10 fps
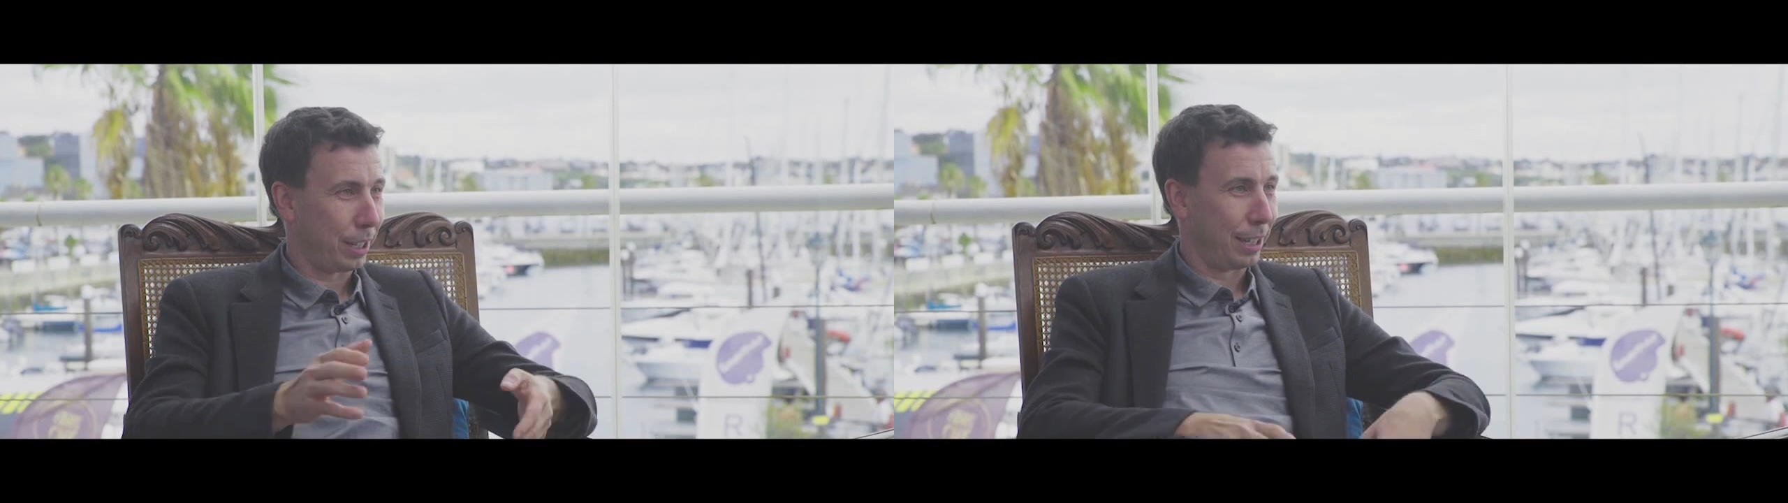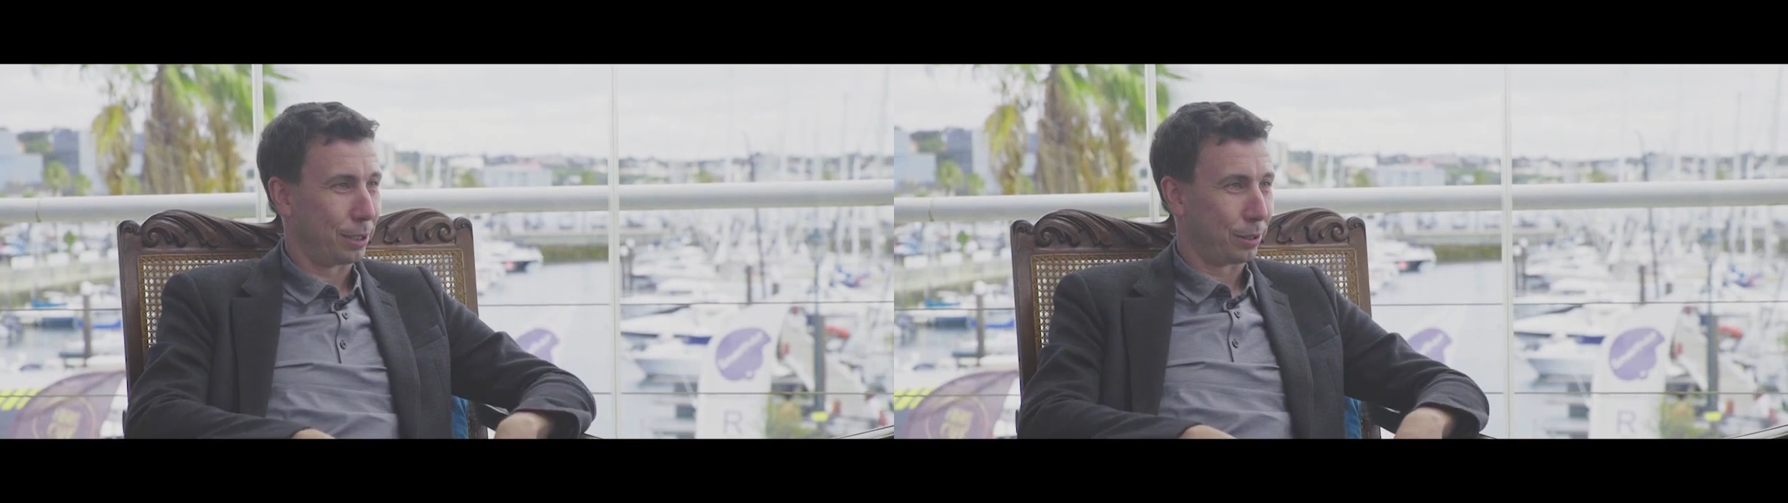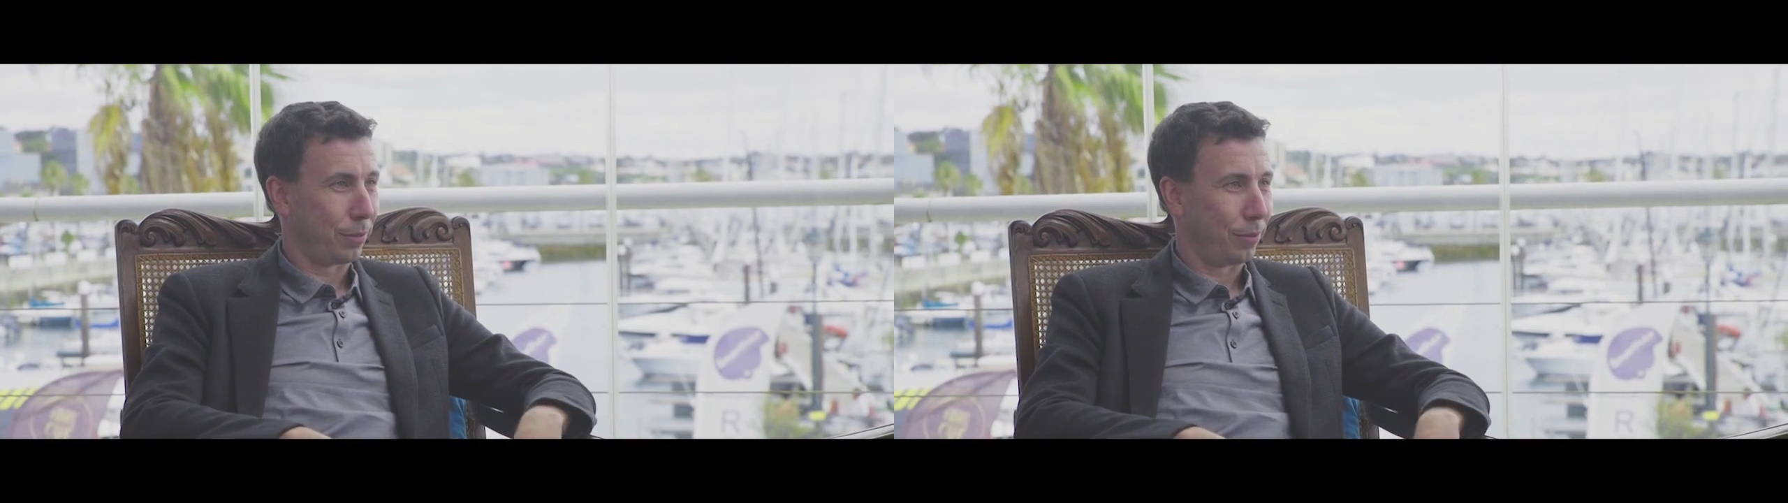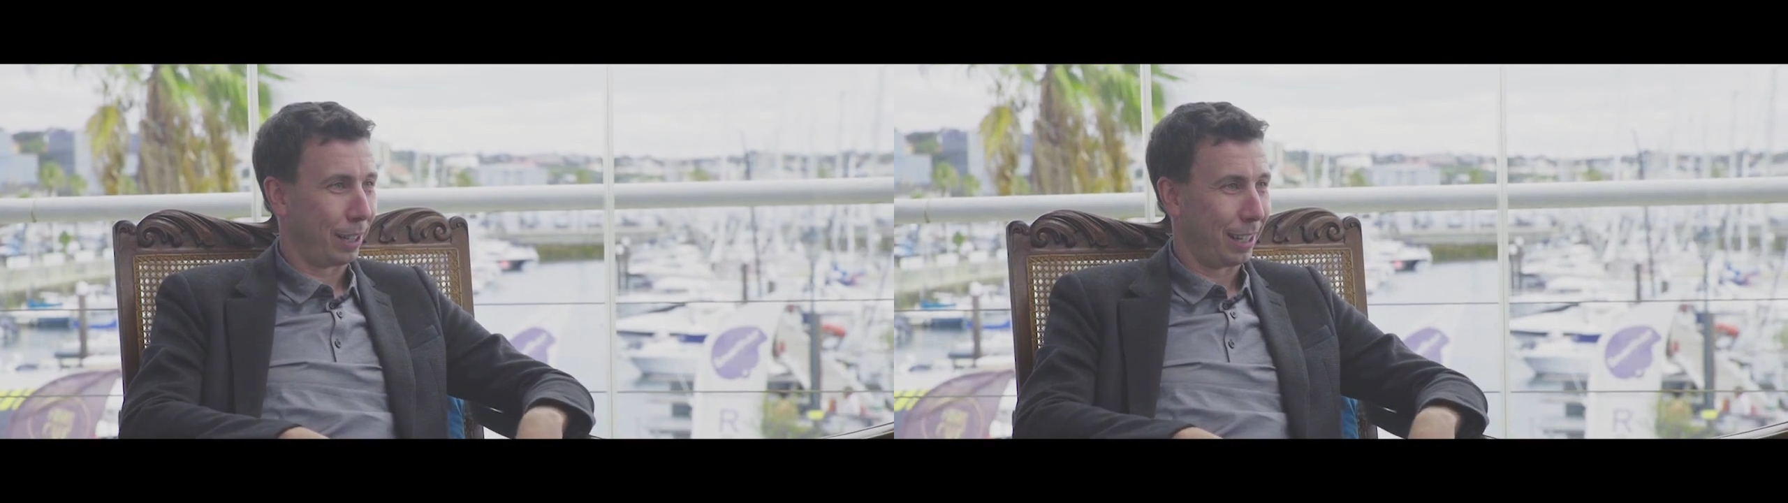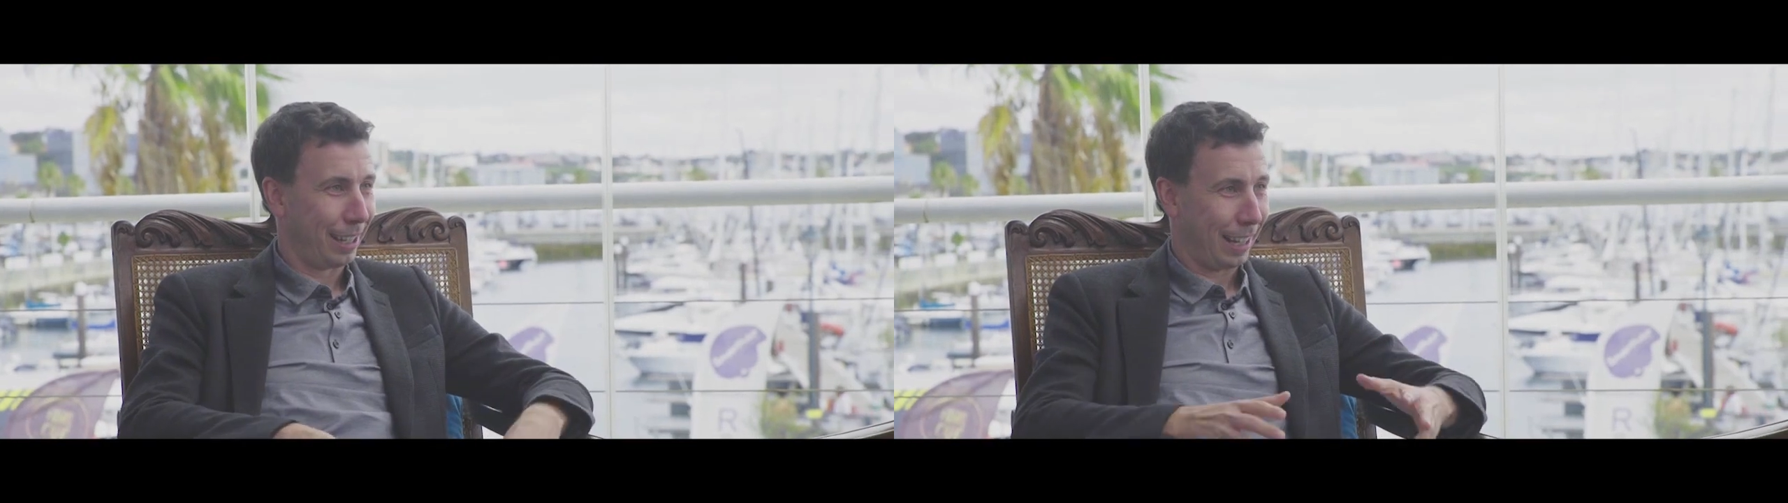change or something like
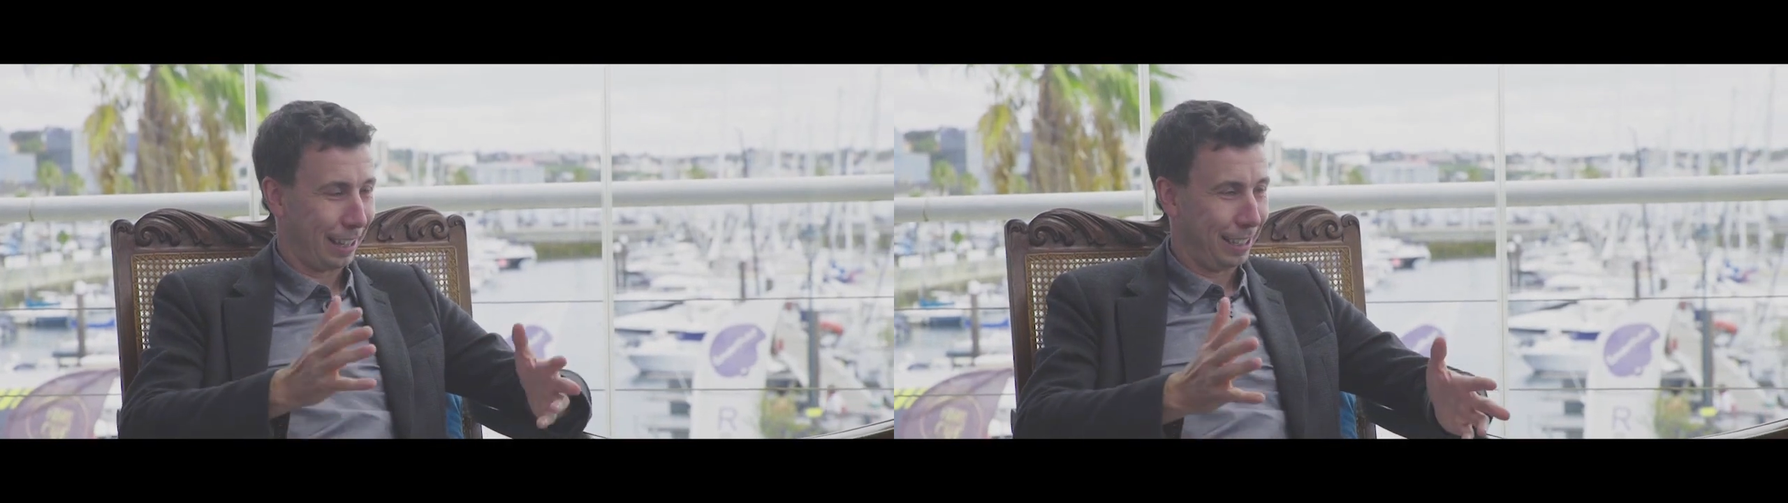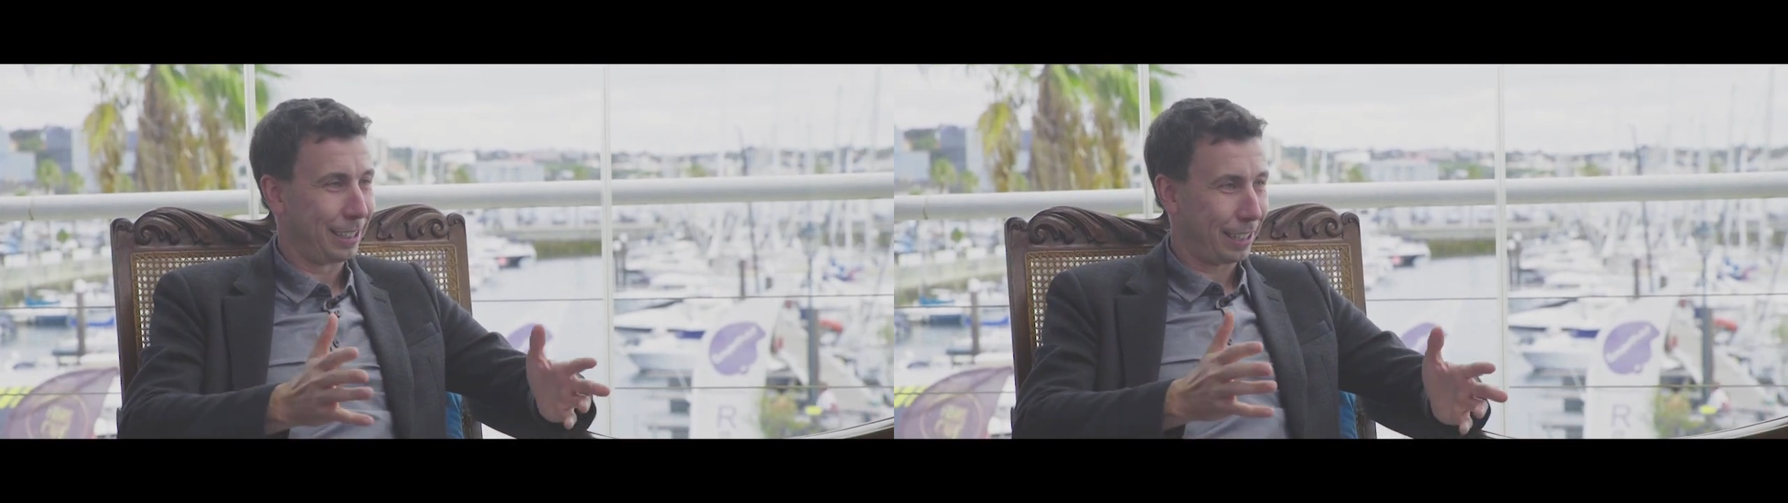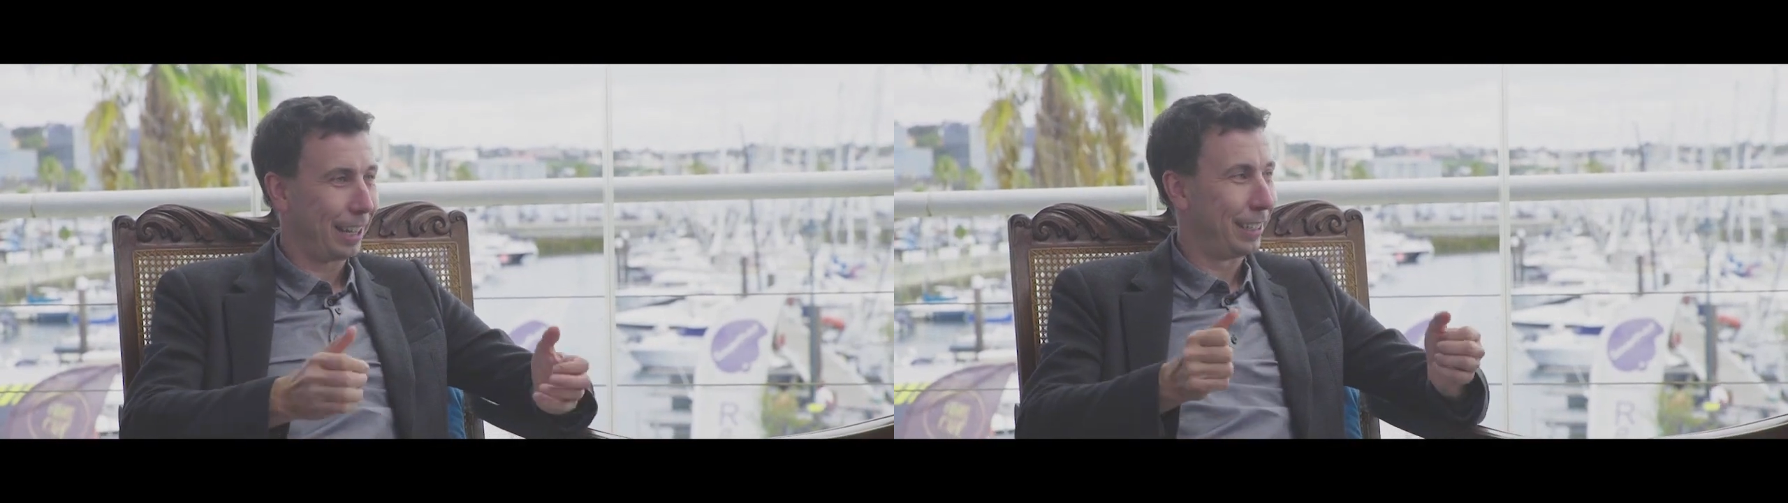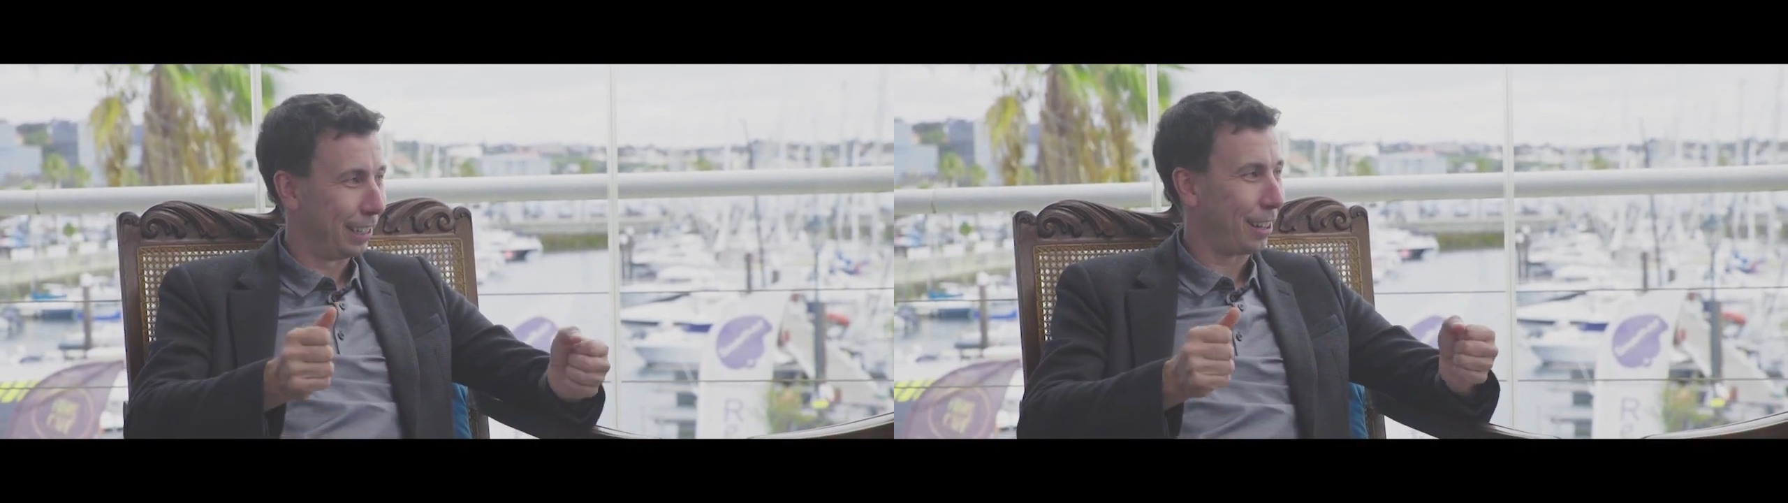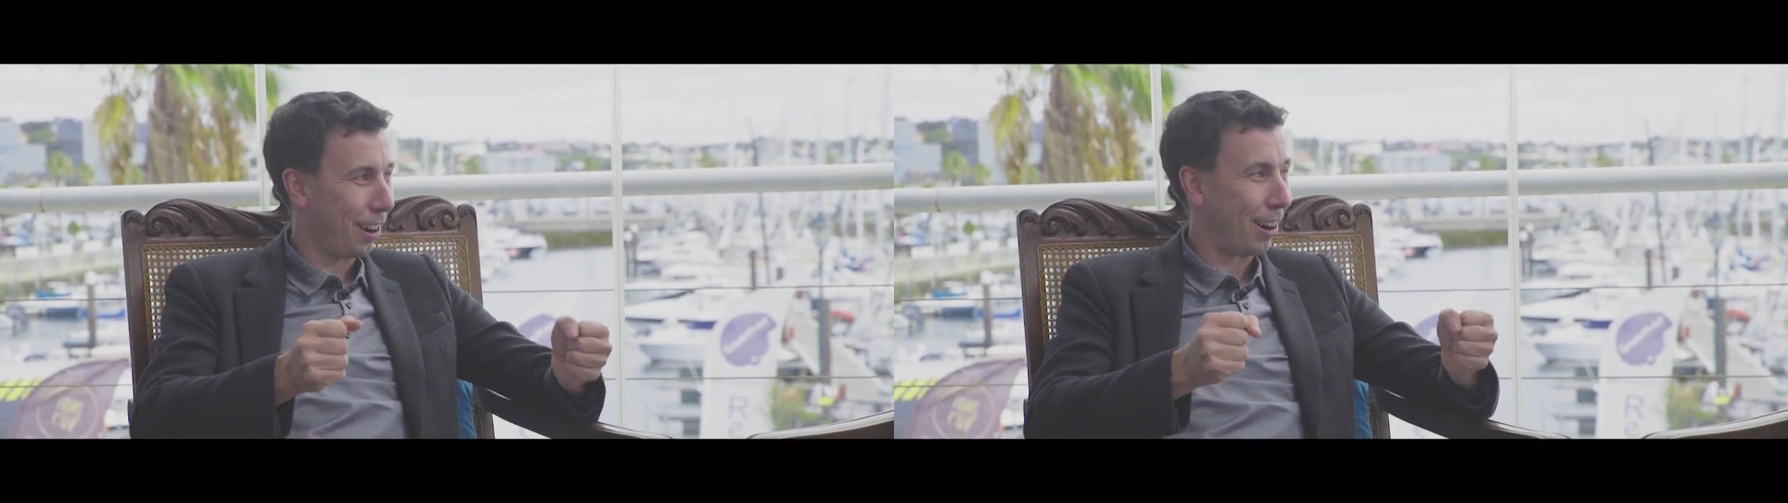that, and he stayed in a
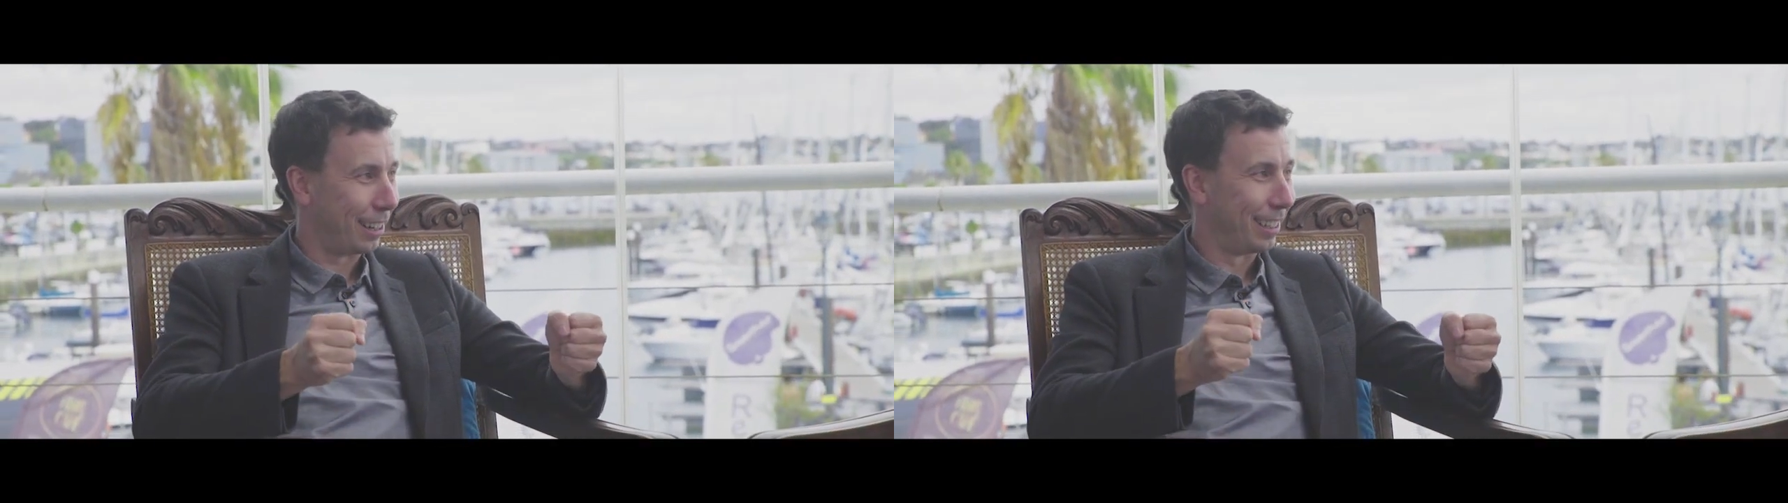car,